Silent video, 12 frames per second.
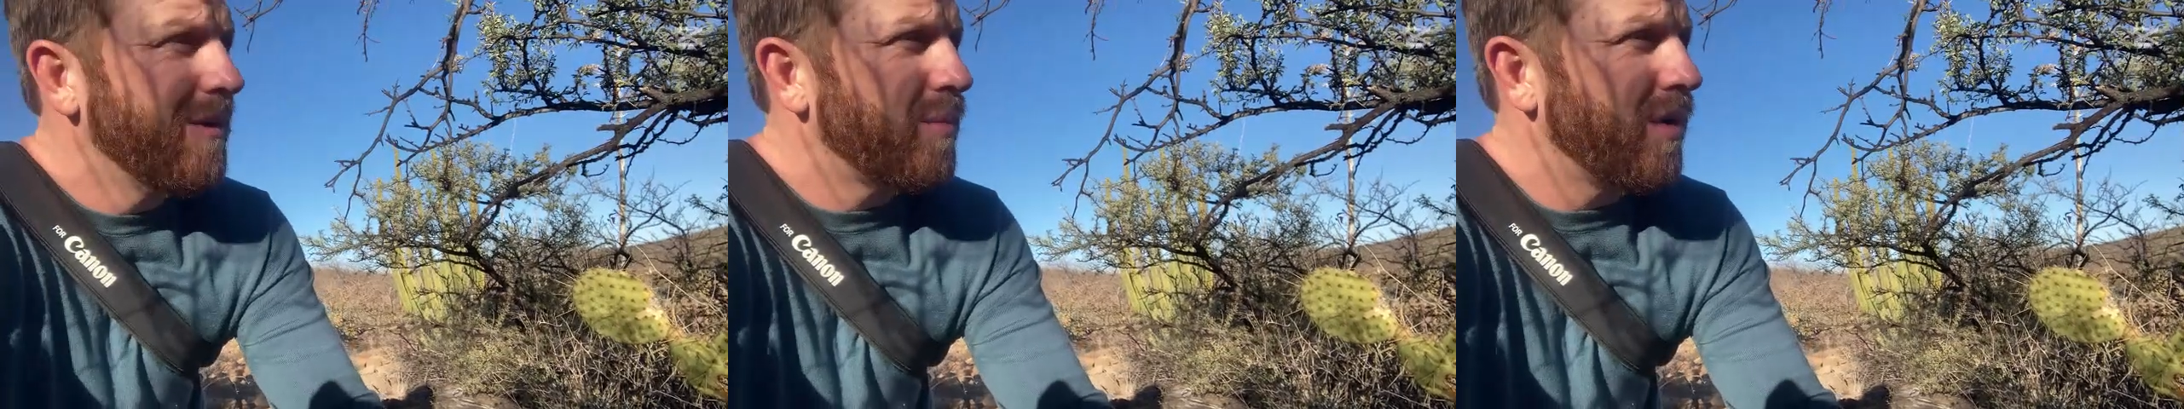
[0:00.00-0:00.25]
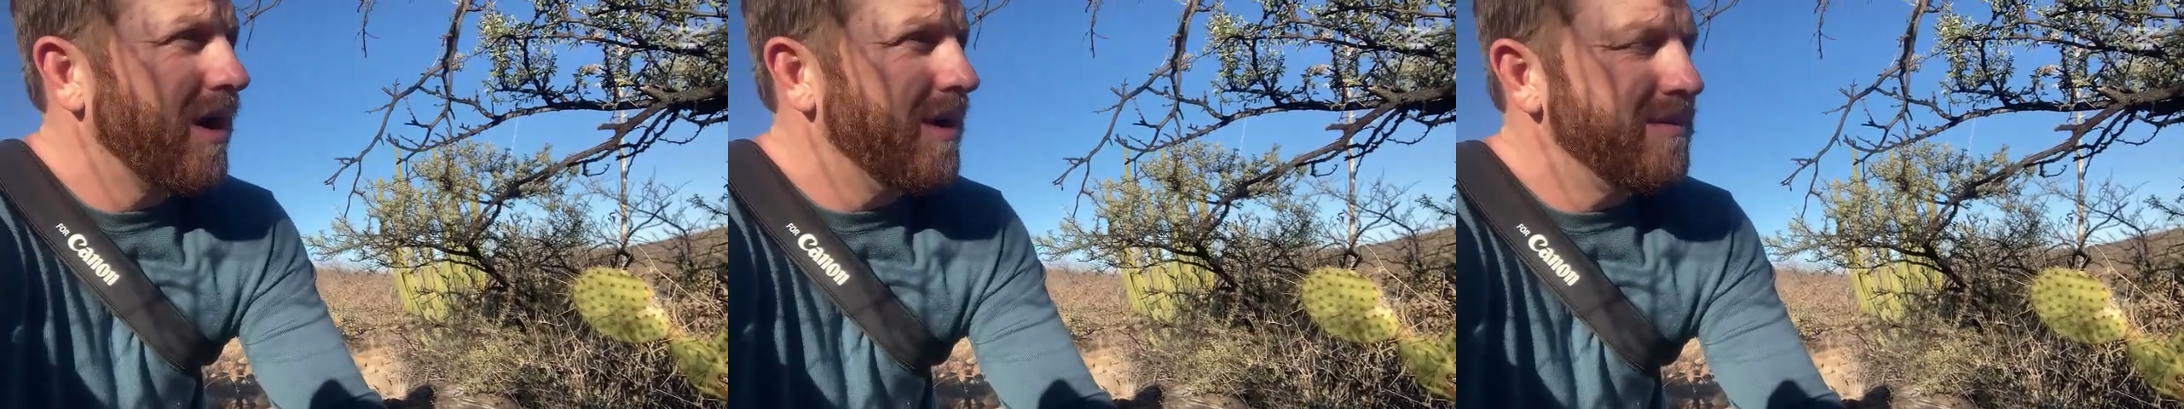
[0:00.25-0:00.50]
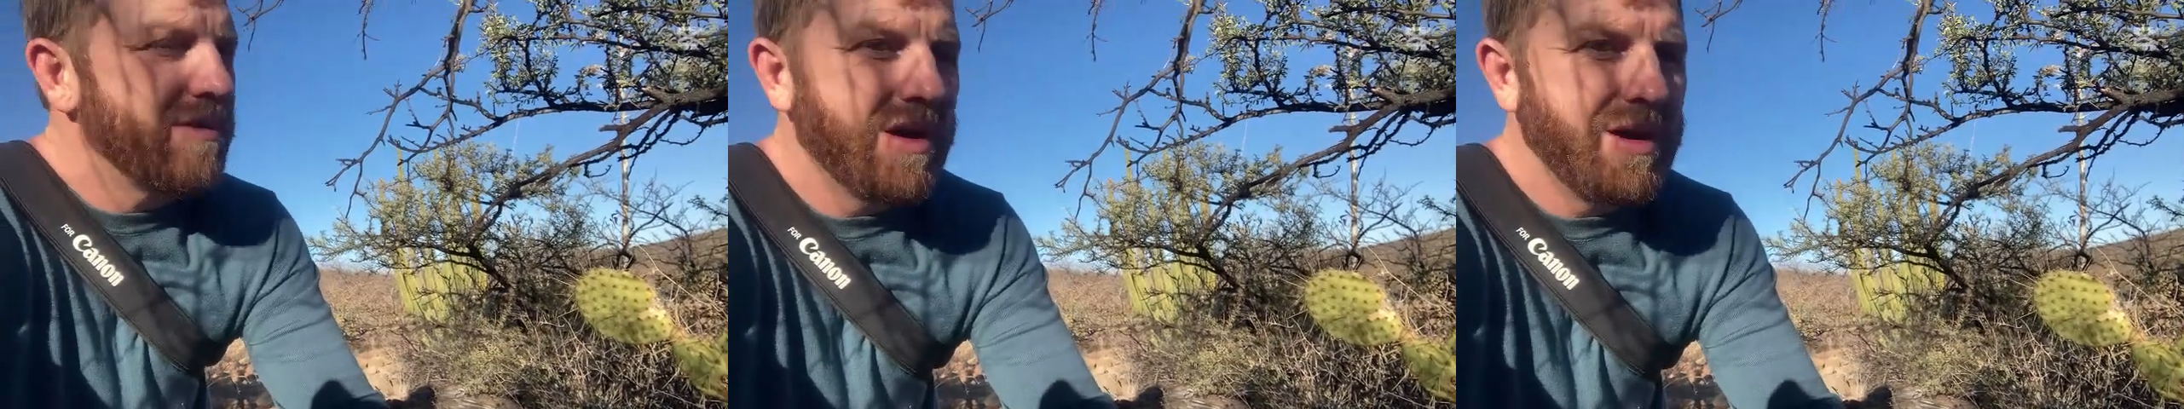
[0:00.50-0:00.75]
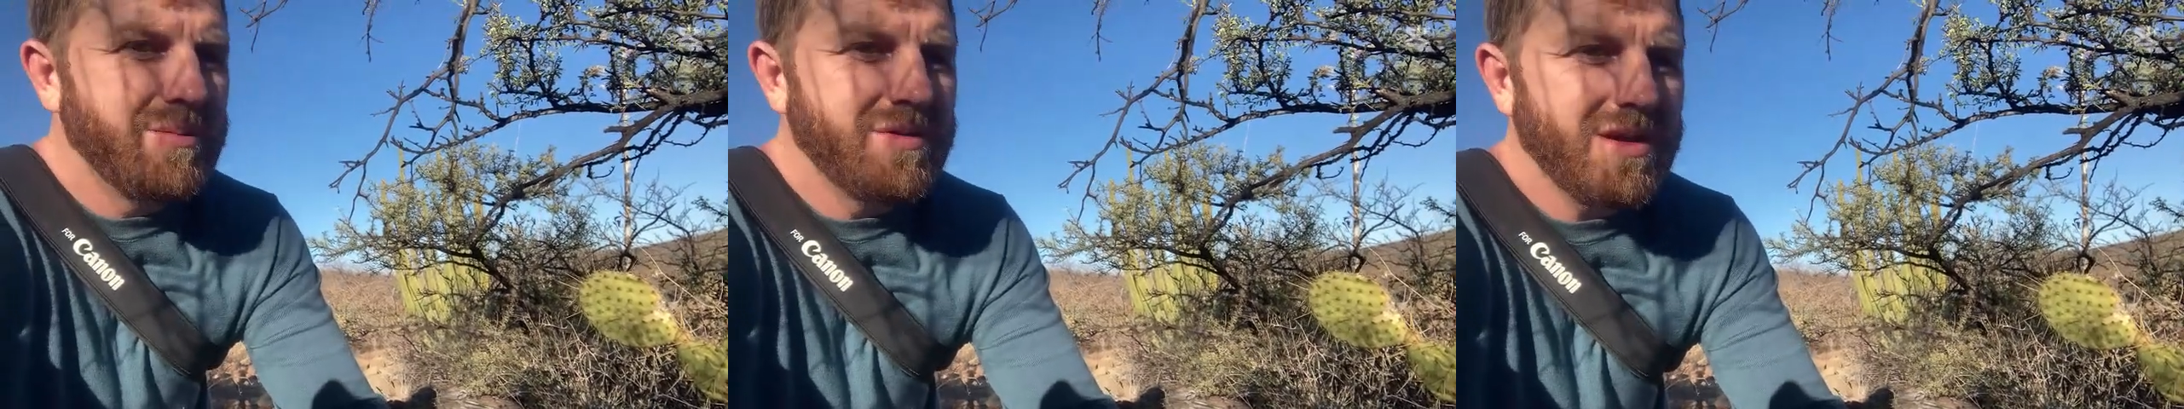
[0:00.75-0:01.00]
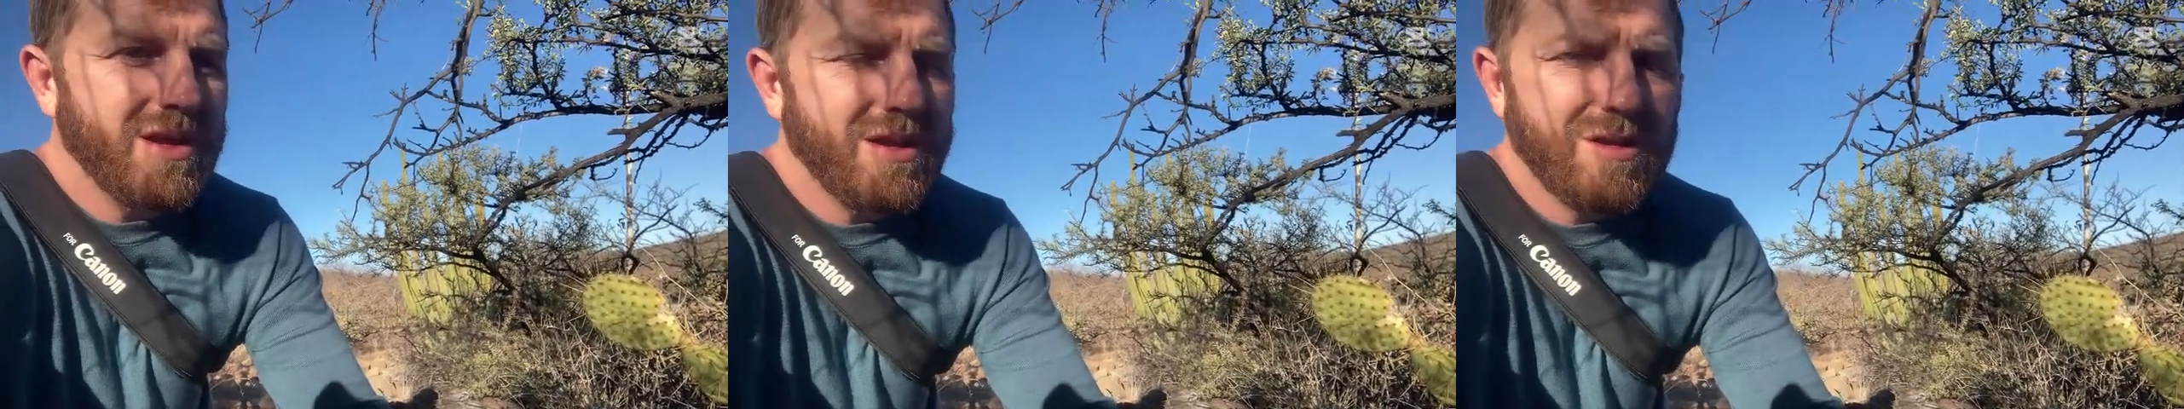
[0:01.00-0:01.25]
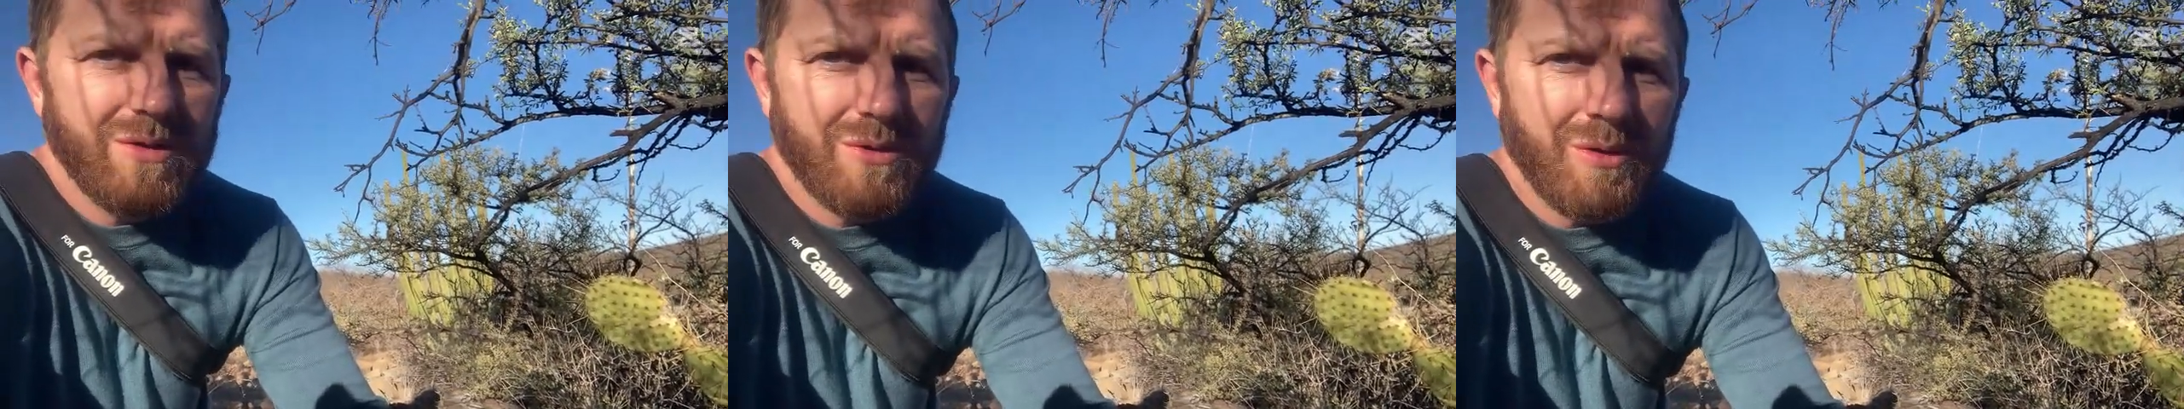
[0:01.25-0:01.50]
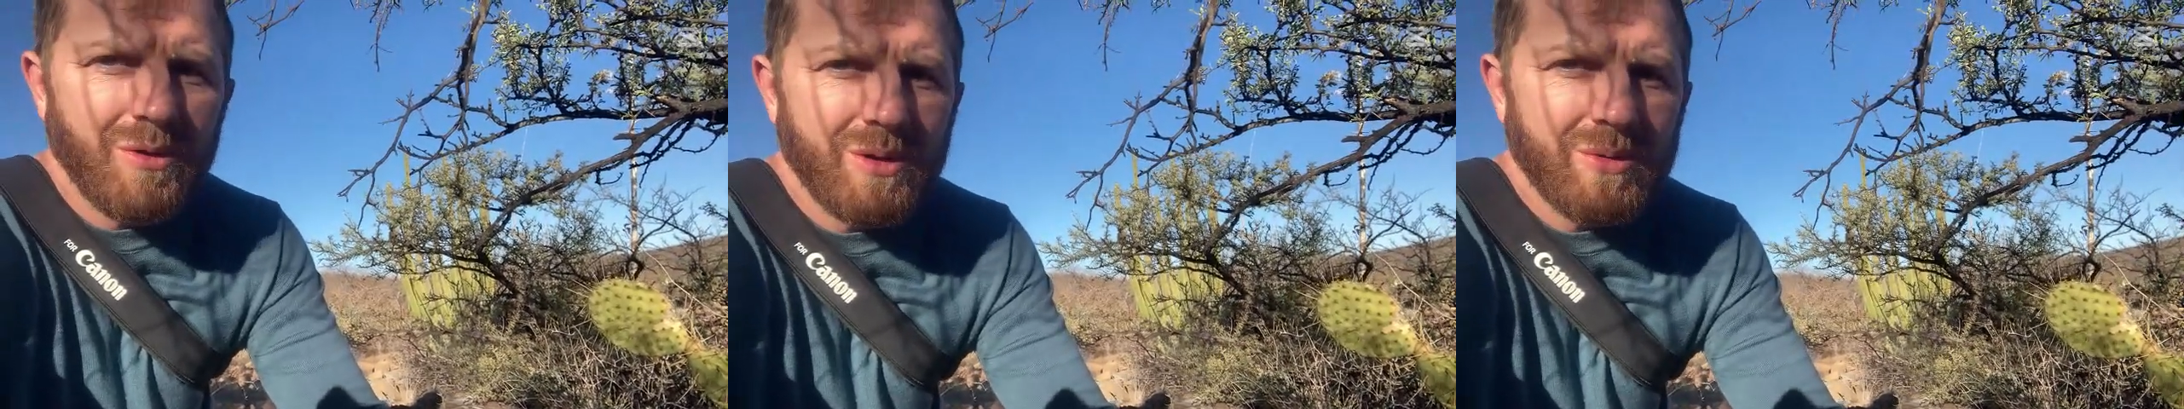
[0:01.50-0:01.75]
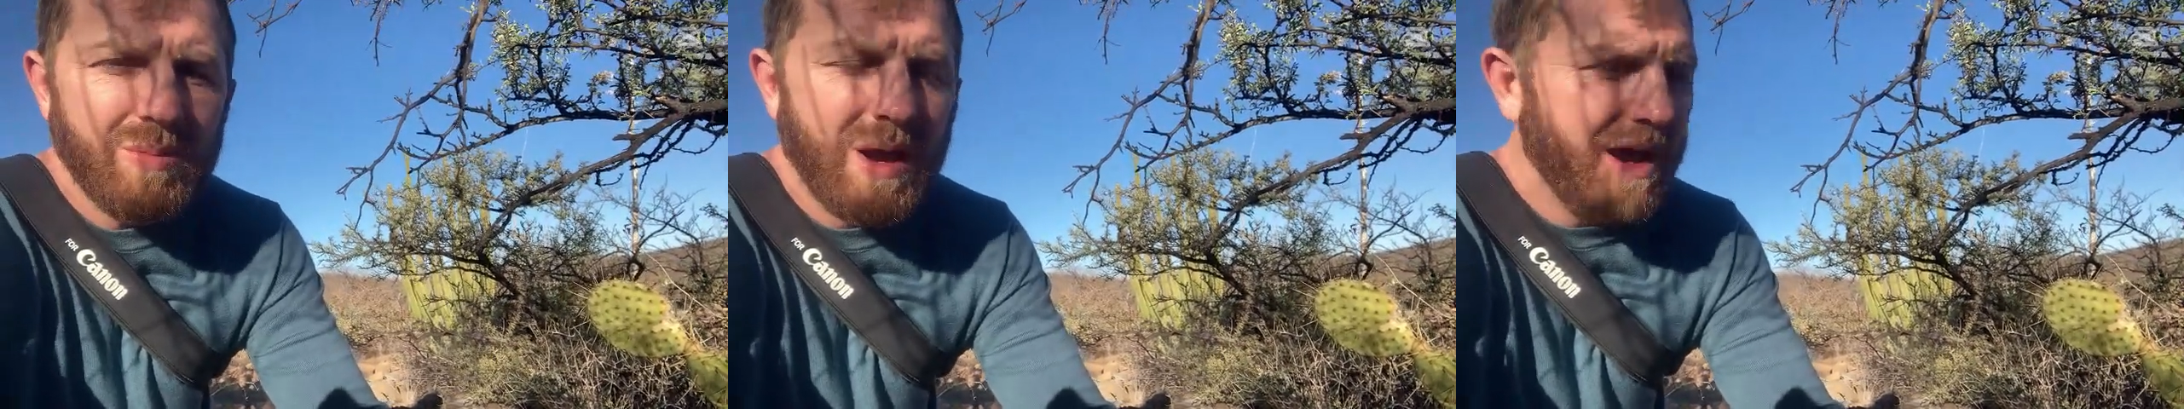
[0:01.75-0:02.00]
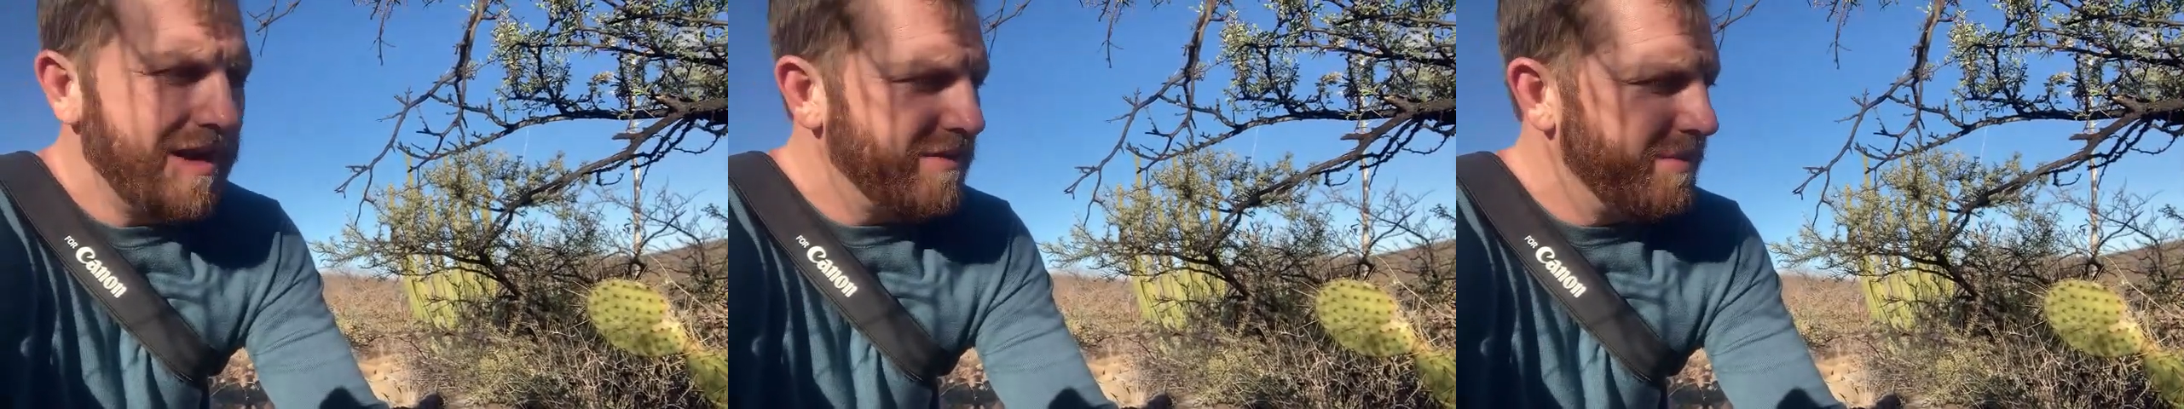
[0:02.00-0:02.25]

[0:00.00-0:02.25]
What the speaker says: prime time to get new growing pads,